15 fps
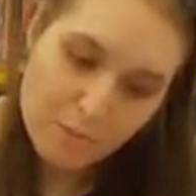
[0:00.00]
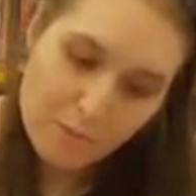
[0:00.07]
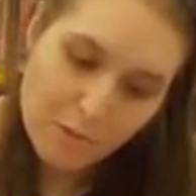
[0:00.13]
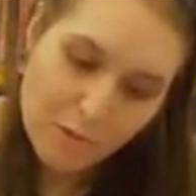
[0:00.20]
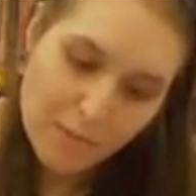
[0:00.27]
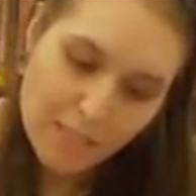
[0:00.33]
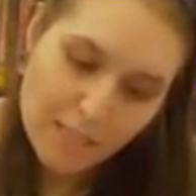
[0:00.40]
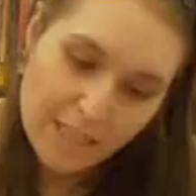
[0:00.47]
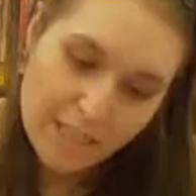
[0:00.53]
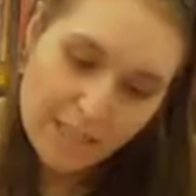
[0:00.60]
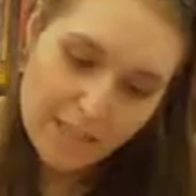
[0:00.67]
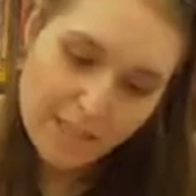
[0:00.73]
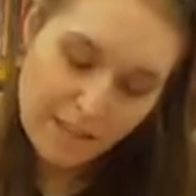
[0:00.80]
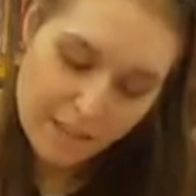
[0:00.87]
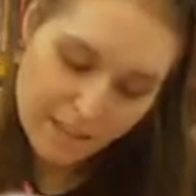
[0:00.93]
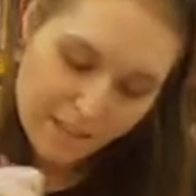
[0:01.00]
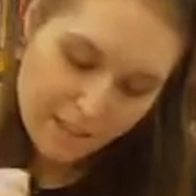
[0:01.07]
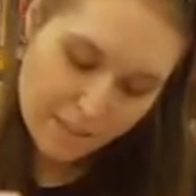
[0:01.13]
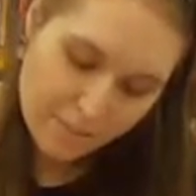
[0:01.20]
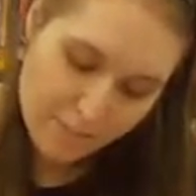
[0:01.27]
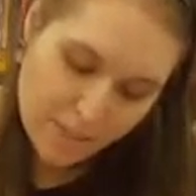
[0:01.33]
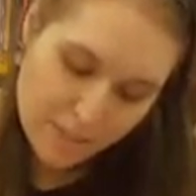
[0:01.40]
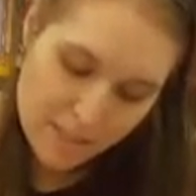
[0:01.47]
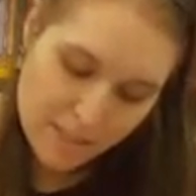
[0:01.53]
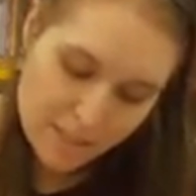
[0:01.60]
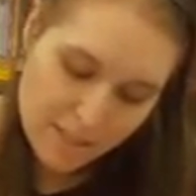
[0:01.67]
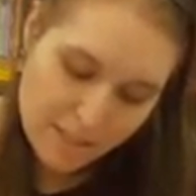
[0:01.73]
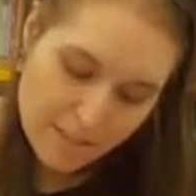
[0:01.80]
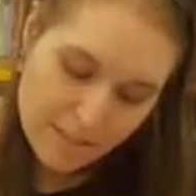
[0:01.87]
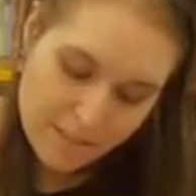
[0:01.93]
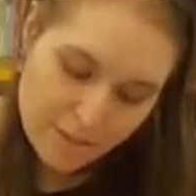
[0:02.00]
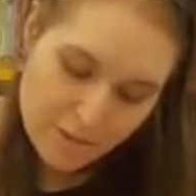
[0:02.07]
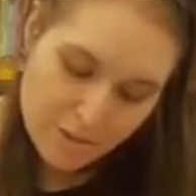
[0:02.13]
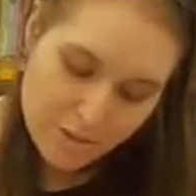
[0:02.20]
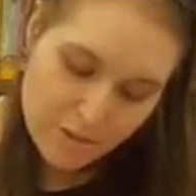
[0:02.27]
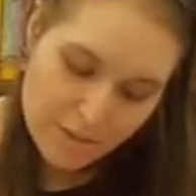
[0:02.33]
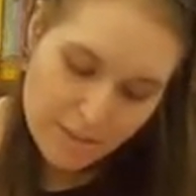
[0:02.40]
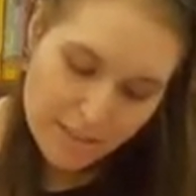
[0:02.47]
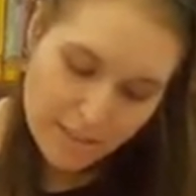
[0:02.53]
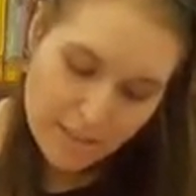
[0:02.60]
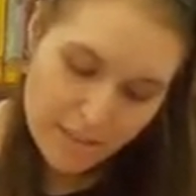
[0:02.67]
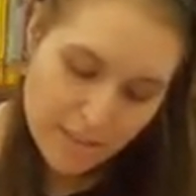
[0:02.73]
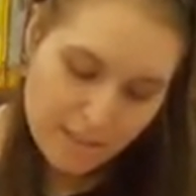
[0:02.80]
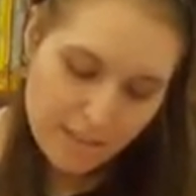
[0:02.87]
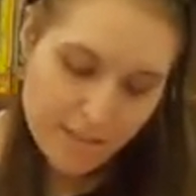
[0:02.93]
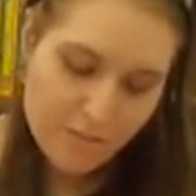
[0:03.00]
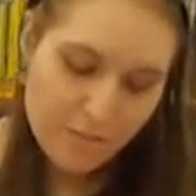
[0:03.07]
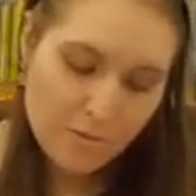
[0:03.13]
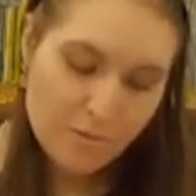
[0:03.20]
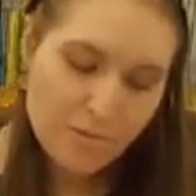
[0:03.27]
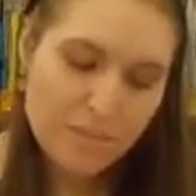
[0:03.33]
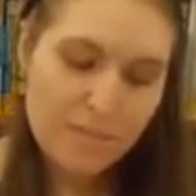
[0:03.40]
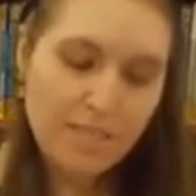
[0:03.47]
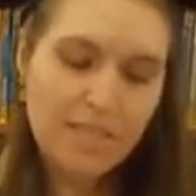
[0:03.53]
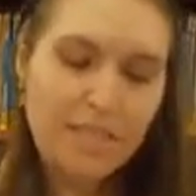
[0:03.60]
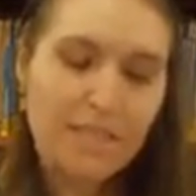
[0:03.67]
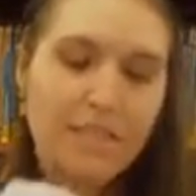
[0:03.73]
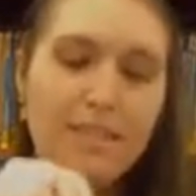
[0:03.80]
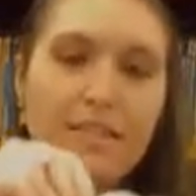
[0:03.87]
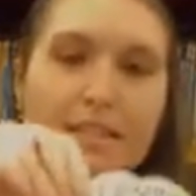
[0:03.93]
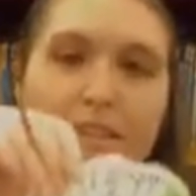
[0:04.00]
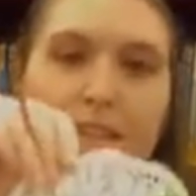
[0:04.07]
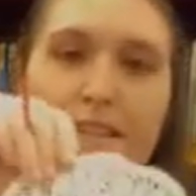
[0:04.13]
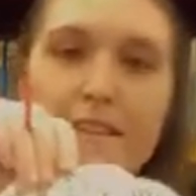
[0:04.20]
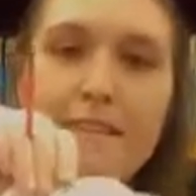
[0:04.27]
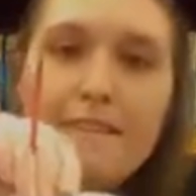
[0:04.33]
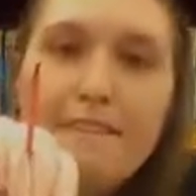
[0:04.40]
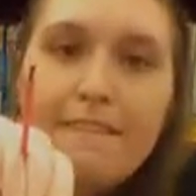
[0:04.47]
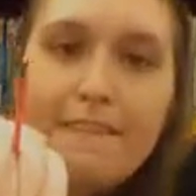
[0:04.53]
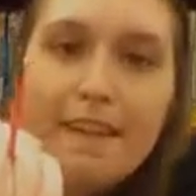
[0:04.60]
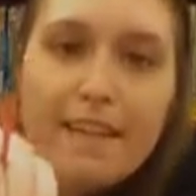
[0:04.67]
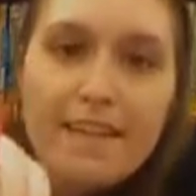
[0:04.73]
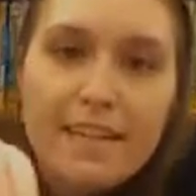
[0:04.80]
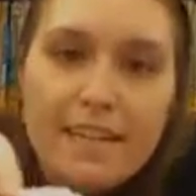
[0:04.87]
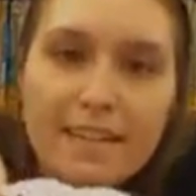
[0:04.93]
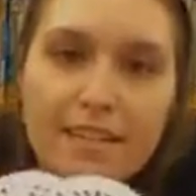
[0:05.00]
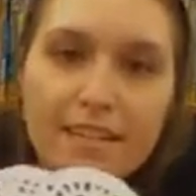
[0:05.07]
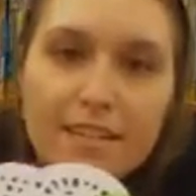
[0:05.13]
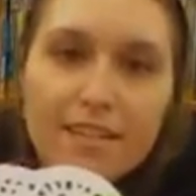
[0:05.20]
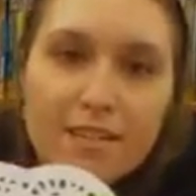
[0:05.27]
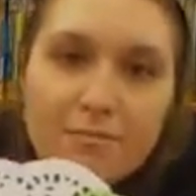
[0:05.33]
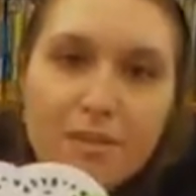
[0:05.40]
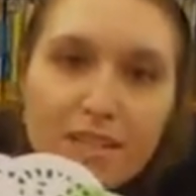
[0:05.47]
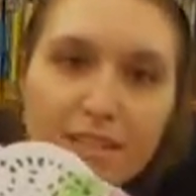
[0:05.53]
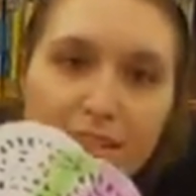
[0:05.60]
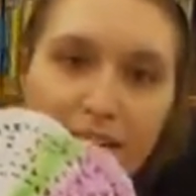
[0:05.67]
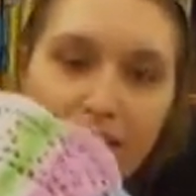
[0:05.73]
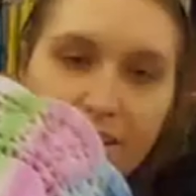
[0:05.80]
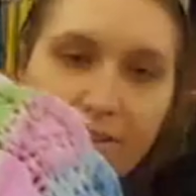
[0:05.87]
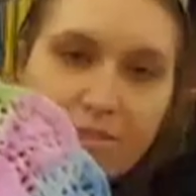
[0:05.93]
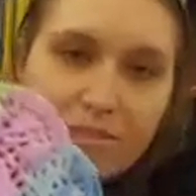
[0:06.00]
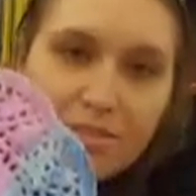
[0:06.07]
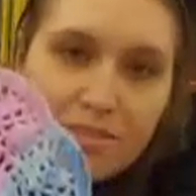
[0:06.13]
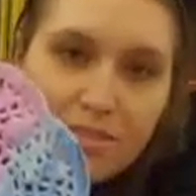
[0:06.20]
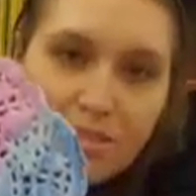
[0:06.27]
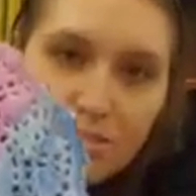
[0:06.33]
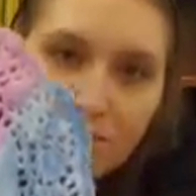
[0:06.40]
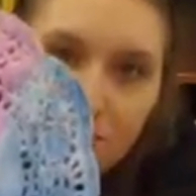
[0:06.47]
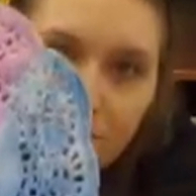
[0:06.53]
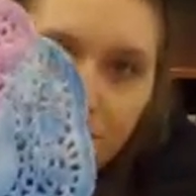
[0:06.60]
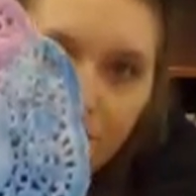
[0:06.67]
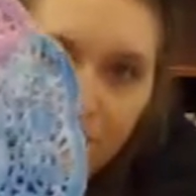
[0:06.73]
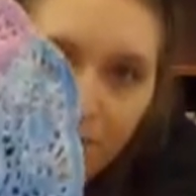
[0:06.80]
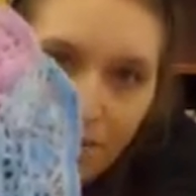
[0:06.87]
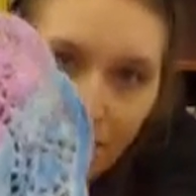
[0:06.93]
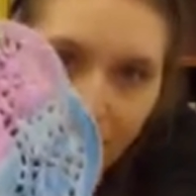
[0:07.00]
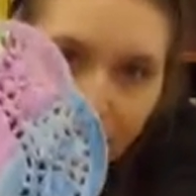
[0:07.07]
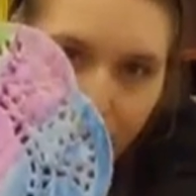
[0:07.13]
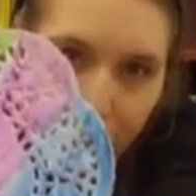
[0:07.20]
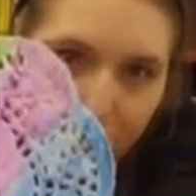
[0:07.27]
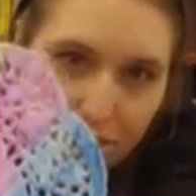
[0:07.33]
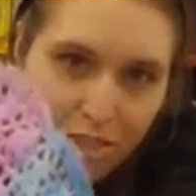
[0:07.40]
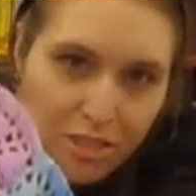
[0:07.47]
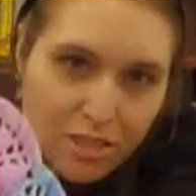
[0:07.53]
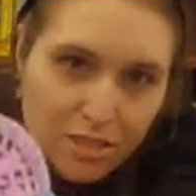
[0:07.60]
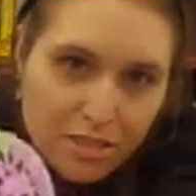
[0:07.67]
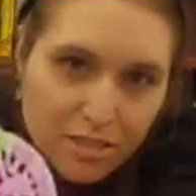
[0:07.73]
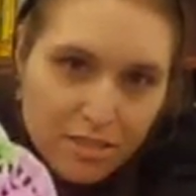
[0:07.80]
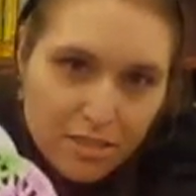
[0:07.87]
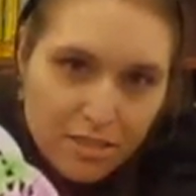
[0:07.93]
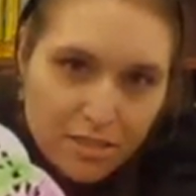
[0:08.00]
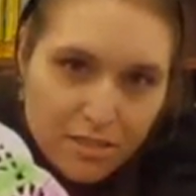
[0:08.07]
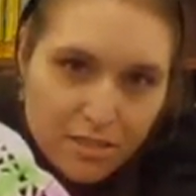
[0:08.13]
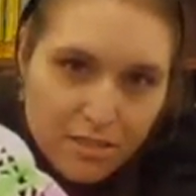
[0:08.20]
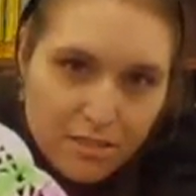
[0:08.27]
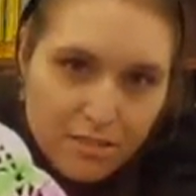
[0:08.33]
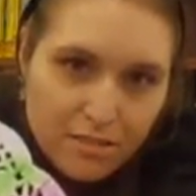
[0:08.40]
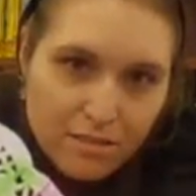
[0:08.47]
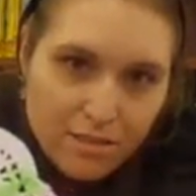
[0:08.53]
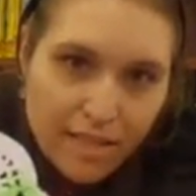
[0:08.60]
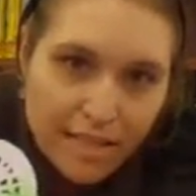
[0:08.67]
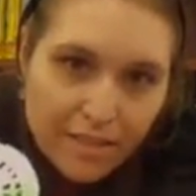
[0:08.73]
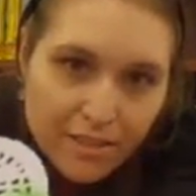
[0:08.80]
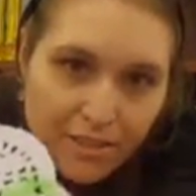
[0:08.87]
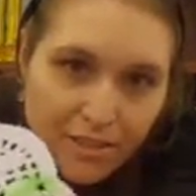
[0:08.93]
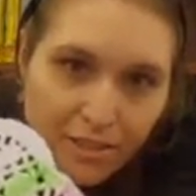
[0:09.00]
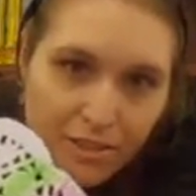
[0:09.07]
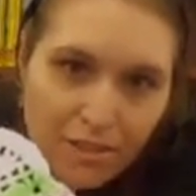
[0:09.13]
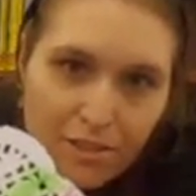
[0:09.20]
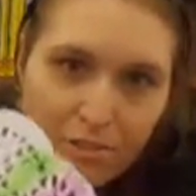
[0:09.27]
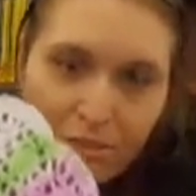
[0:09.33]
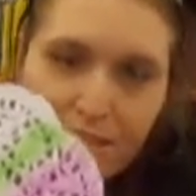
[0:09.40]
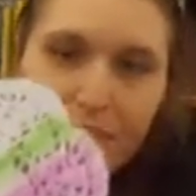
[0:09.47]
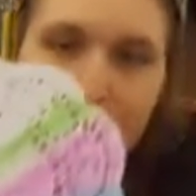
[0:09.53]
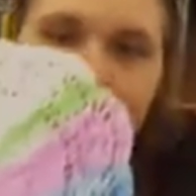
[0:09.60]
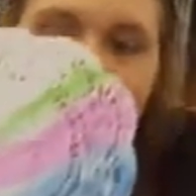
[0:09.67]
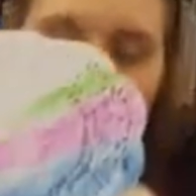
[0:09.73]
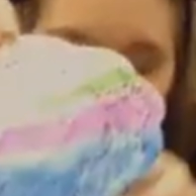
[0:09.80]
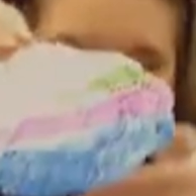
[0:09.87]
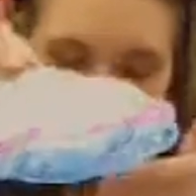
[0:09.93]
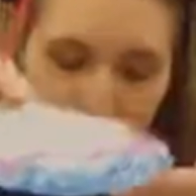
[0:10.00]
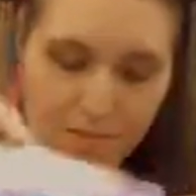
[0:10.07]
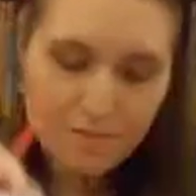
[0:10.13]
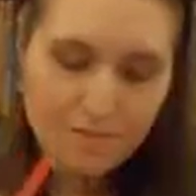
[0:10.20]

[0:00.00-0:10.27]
green on my doily. You will see that it allows for a much lighter green color.